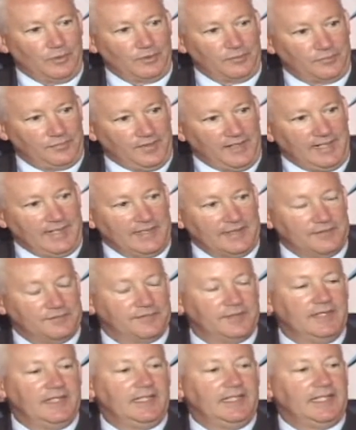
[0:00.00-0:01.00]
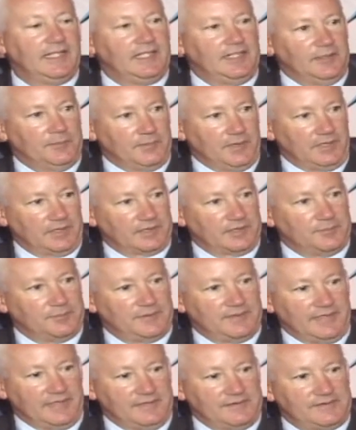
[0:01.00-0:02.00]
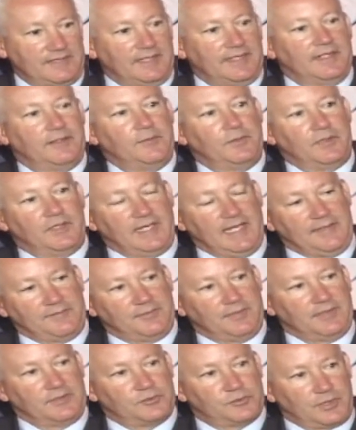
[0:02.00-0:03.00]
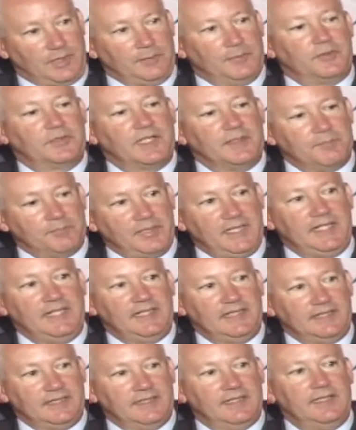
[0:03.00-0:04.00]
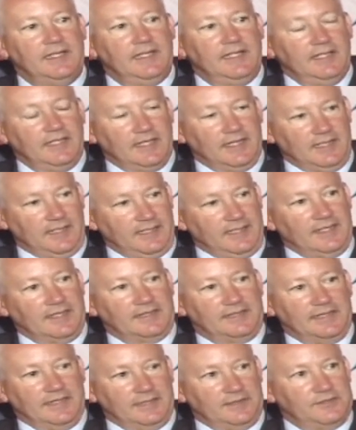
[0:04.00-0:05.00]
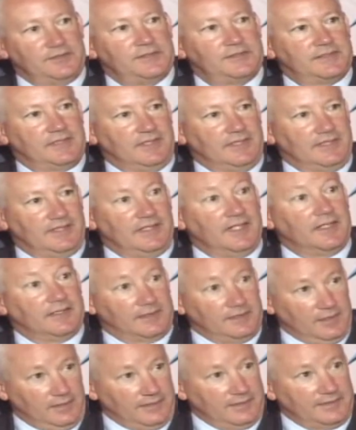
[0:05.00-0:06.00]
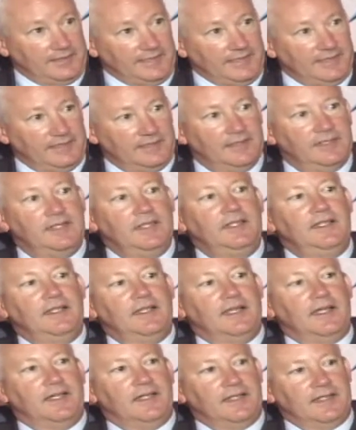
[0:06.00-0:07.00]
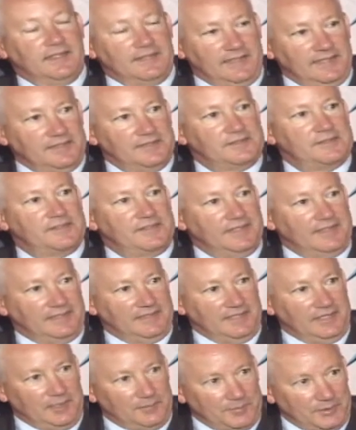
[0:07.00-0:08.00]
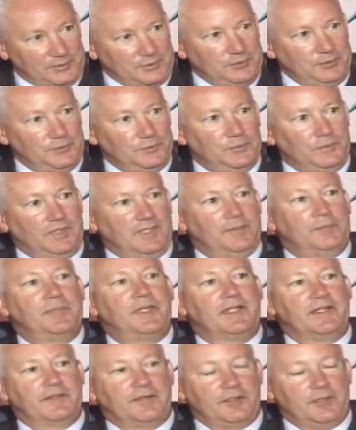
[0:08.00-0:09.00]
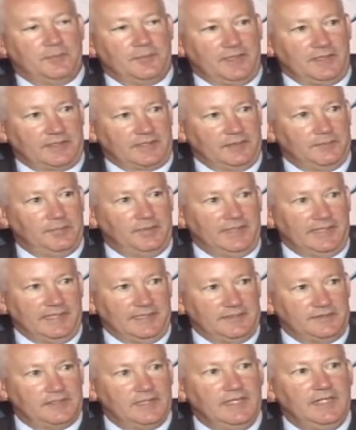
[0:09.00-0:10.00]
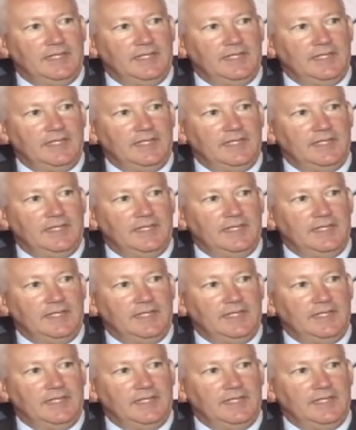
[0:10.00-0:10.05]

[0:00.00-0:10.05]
or 5 in the marketplace that will have trouble competing against a Guardian, against the number 2 player in the marketplace.